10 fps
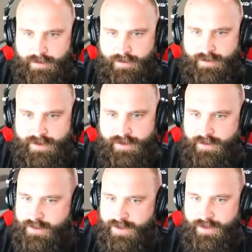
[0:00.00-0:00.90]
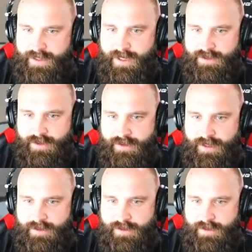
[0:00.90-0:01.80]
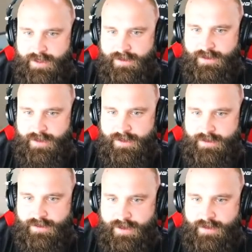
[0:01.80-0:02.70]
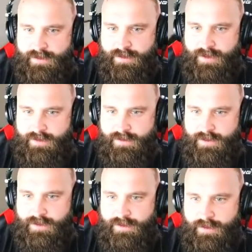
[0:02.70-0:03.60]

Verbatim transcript: S slow down, slow down, slow down, slow down, slow down, slow down, slow down.